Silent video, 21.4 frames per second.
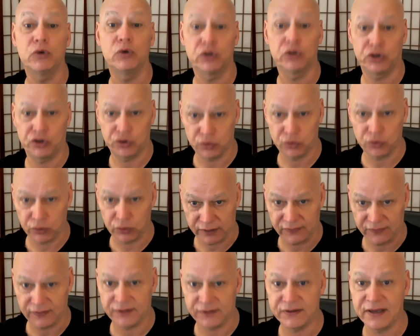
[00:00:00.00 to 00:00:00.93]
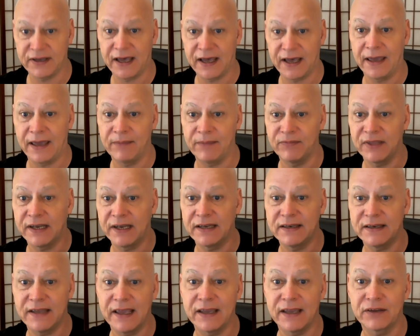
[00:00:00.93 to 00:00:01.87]
will shorten the time that
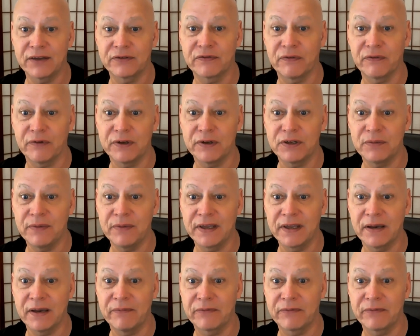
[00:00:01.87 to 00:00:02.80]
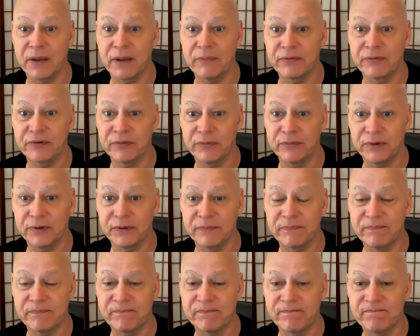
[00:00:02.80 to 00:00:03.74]
it takes for it to become comfortable.
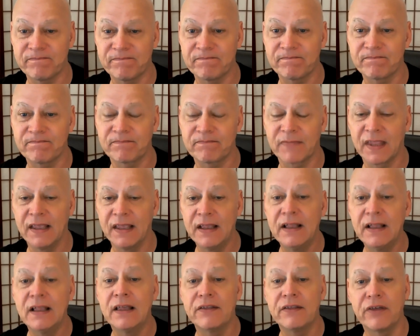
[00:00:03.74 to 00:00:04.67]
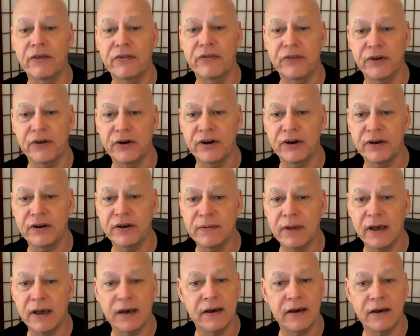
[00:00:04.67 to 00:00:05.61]
The third
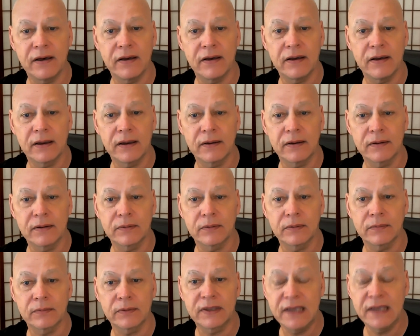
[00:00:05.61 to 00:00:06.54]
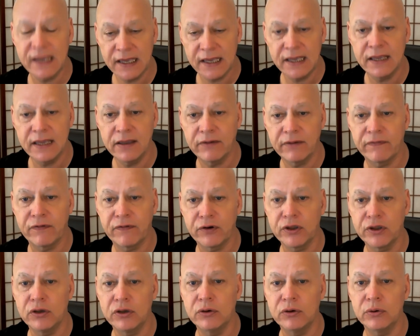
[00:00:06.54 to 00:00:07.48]
uh, key for
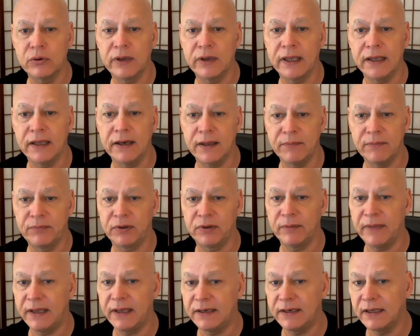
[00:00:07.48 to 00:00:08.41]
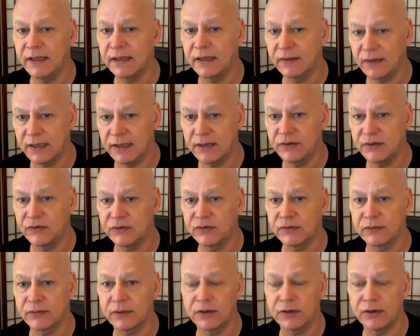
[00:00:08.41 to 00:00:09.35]
you in implementing
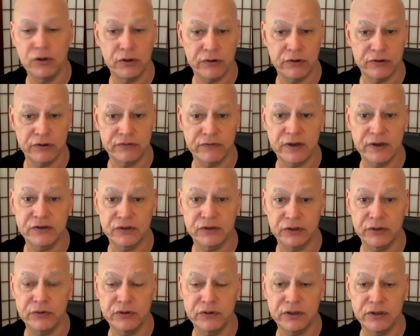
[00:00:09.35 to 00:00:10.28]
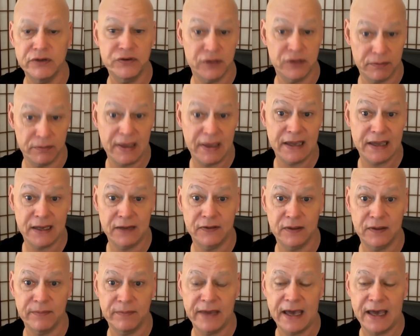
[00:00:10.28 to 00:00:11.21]
these New Year's resolutions and
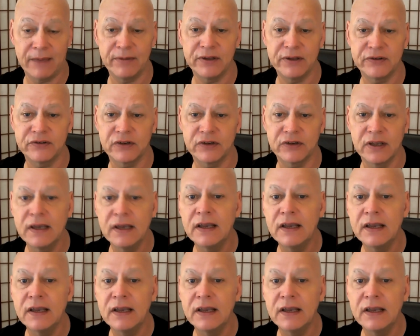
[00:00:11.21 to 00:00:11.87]
making them habits